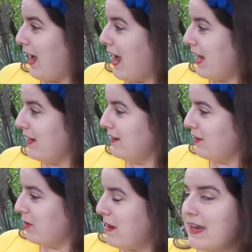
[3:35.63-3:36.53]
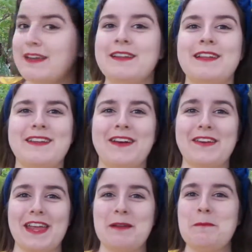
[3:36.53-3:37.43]
Hi, you're back.
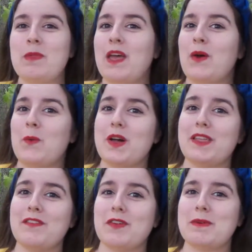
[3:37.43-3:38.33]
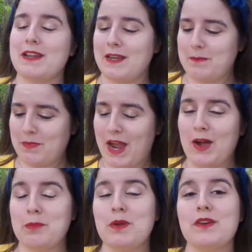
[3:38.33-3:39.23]
Okay. Well, everybody, I
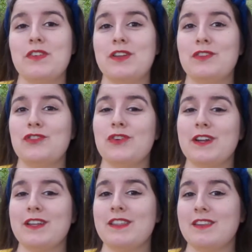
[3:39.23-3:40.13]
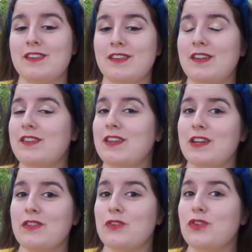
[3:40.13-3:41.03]
hope you have enjoyed this Tea
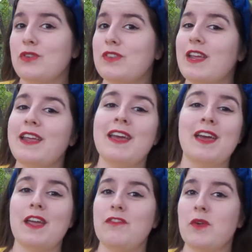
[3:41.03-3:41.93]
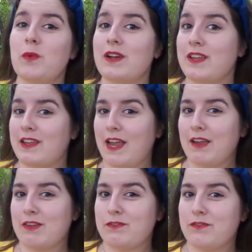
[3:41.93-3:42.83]
Together Tuesday. If you want it,
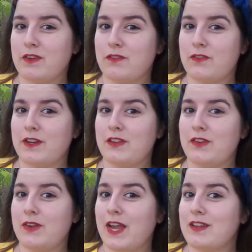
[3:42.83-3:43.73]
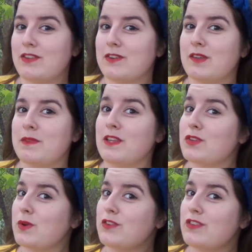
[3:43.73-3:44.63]
feel free to answer some of these
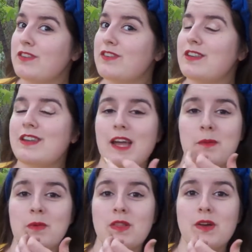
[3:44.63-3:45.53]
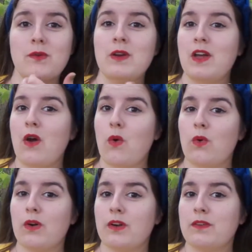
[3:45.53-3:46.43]
questions down below,
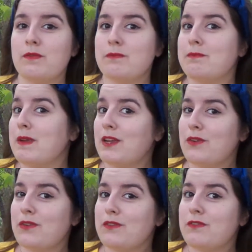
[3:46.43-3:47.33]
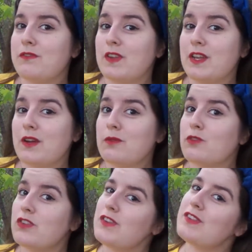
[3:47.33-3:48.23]
or make your own video.
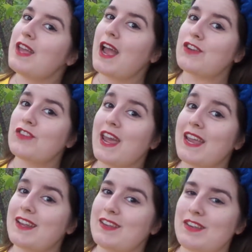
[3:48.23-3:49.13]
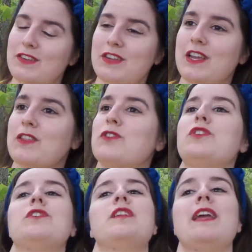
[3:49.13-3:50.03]
Just use the hashtag
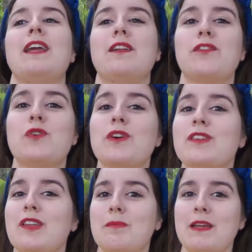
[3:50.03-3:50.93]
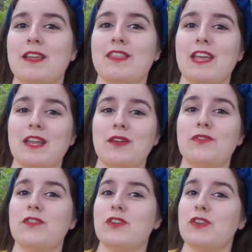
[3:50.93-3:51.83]
#TeaTogetherTuesday. And of course, a big thank you
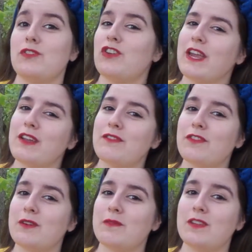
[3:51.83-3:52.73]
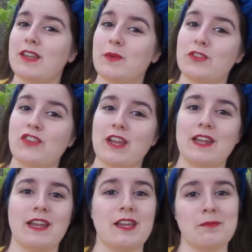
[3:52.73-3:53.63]
to Jan from Tea with Jan
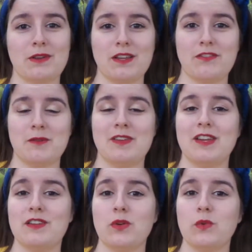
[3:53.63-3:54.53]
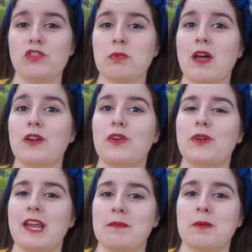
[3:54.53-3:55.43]
and Kimberly from Tea as a Wish blog, who
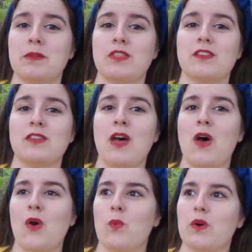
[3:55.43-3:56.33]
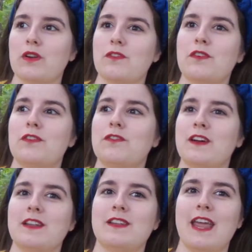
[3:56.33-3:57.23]
came up with this wonderful,
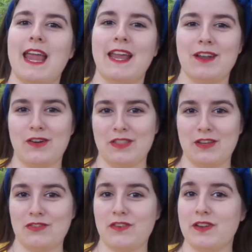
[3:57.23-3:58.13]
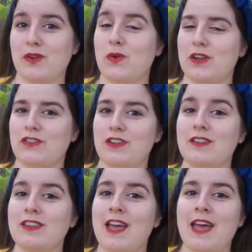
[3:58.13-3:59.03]
fun day and all these fun
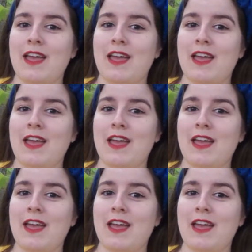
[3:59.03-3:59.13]
questions.